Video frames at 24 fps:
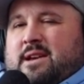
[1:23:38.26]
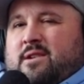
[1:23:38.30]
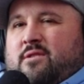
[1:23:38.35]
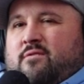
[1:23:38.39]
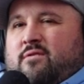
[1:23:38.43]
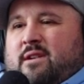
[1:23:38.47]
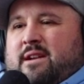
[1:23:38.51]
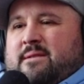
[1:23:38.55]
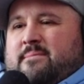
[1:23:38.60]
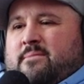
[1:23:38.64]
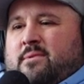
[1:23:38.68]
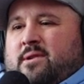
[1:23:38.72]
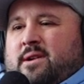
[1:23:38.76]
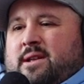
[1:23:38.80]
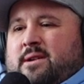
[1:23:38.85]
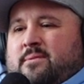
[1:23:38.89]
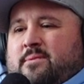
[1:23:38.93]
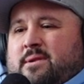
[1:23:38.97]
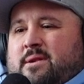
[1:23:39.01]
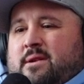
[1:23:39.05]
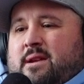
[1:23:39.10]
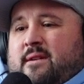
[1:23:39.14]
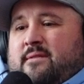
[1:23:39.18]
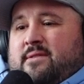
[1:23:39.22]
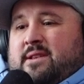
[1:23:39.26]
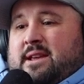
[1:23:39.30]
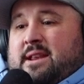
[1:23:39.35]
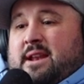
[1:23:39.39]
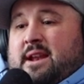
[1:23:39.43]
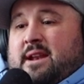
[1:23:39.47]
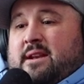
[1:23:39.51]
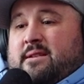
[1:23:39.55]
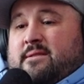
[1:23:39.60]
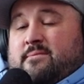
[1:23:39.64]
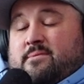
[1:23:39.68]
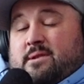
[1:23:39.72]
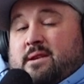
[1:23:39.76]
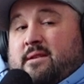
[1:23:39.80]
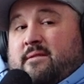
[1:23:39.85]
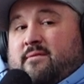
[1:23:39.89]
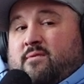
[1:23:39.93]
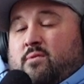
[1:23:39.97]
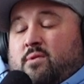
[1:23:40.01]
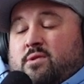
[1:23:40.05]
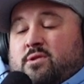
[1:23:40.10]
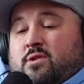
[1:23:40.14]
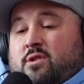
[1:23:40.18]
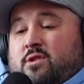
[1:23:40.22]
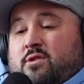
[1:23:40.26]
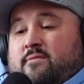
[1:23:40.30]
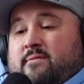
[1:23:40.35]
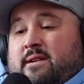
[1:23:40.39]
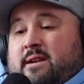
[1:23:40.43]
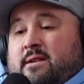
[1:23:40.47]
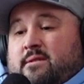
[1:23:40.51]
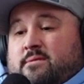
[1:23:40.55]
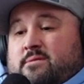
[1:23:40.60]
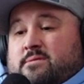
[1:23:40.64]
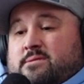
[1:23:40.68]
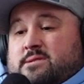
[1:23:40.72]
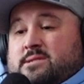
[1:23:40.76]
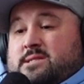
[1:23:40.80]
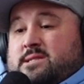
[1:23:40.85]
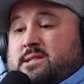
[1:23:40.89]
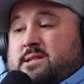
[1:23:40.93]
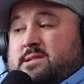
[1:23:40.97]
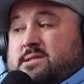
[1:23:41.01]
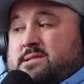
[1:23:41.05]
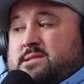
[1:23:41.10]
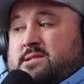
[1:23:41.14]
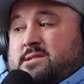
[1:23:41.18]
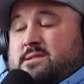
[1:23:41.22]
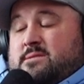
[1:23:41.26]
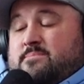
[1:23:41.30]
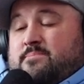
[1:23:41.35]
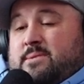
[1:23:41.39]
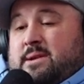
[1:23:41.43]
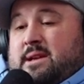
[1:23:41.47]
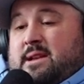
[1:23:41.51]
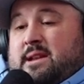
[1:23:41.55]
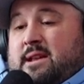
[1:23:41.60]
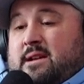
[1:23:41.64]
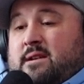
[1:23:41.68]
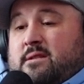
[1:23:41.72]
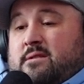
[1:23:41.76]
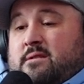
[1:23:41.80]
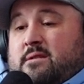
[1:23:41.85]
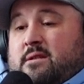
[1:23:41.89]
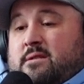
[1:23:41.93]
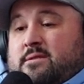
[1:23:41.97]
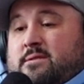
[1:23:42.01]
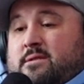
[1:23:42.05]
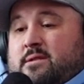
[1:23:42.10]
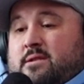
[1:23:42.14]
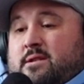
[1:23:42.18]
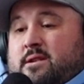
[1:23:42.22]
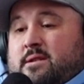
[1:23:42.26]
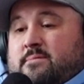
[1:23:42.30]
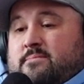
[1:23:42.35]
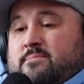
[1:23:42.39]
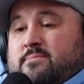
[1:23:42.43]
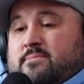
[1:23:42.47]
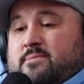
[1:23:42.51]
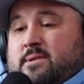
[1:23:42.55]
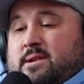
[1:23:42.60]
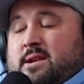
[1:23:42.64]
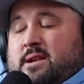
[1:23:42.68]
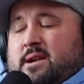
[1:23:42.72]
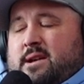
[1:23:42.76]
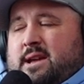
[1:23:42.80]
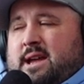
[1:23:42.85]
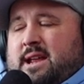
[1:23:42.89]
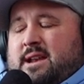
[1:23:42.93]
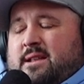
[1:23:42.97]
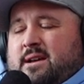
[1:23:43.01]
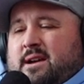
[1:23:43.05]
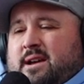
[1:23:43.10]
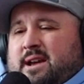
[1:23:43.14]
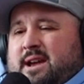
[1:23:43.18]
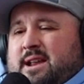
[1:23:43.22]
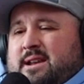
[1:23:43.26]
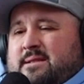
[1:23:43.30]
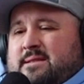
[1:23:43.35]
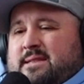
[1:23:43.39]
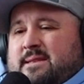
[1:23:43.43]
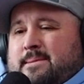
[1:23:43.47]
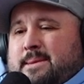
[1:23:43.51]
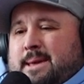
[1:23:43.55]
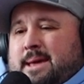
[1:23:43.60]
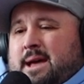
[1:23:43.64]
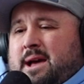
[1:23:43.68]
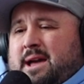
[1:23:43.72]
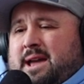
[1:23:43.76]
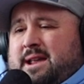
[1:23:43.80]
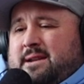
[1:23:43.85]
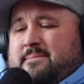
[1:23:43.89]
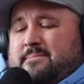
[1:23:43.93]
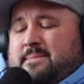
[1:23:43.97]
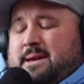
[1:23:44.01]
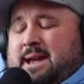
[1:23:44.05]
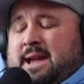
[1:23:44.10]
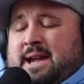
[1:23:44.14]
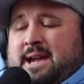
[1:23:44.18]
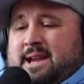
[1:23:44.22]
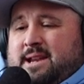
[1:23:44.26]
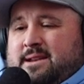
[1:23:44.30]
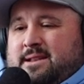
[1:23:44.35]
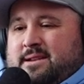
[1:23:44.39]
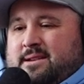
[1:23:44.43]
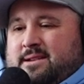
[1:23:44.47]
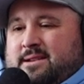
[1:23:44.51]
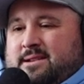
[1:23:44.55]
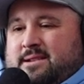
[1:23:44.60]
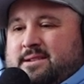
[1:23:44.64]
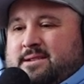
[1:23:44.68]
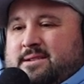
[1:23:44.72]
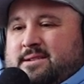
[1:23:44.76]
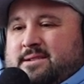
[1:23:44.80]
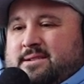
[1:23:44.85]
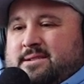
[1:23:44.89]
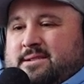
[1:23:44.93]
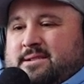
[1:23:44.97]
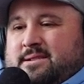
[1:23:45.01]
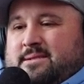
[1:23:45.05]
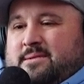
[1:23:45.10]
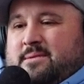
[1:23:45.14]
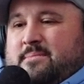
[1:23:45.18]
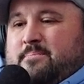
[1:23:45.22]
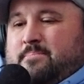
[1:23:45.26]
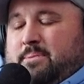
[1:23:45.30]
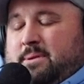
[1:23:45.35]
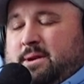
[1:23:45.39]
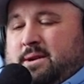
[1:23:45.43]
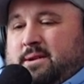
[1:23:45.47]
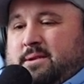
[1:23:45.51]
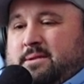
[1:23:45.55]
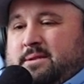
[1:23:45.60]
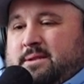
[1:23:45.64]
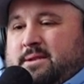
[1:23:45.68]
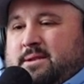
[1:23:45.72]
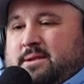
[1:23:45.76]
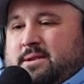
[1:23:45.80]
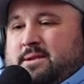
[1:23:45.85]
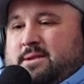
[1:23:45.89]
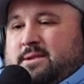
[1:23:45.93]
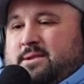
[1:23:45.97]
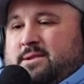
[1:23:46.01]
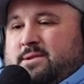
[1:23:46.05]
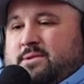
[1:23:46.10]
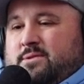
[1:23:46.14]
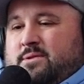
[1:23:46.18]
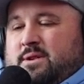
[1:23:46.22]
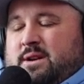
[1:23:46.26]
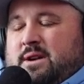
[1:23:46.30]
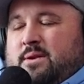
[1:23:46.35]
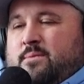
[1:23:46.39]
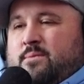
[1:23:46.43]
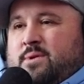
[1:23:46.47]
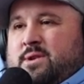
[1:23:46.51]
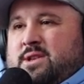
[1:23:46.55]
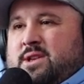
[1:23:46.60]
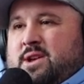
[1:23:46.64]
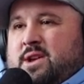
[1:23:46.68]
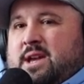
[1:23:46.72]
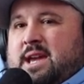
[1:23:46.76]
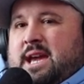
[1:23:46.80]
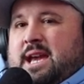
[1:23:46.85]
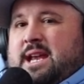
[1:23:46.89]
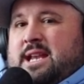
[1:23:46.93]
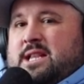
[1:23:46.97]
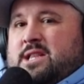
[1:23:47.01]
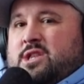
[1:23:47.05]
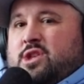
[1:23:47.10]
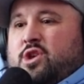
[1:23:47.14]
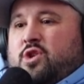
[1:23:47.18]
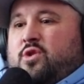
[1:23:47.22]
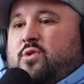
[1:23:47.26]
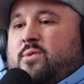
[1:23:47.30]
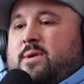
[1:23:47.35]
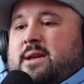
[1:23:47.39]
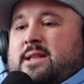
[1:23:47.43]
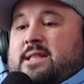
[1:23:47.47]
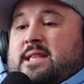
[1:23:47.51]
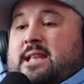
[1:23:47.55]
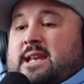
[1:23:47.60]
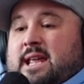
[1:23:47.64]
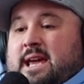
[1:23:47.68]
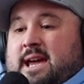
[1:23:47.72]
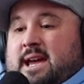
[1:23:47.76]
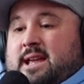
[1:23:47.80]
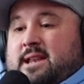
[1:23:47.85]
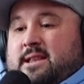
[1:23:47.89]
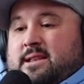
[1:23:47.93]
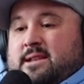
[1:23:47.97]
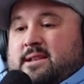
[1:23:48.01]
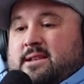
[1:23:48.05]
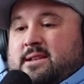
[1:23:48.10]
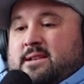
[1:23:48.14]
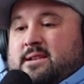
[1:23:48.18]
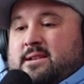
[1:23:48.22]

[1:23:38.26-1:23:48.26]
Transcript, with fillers: great money without having to work turnaround. It's being here all the time. Like I had it made. But when you get too into that,